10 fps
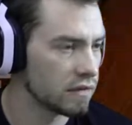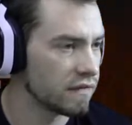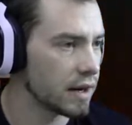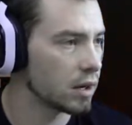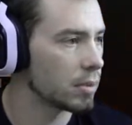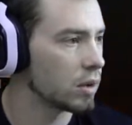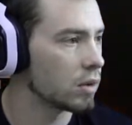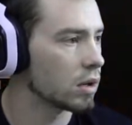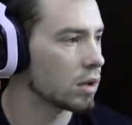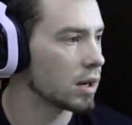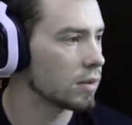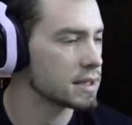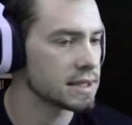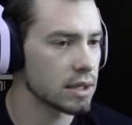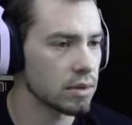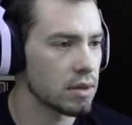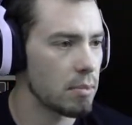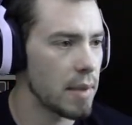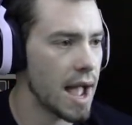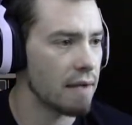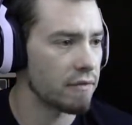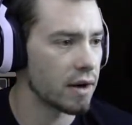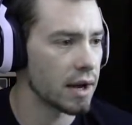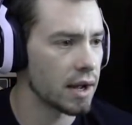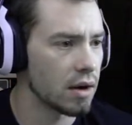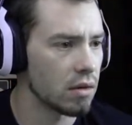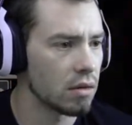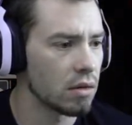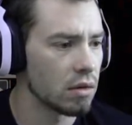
Fire poker. I want to stick with the bat for now.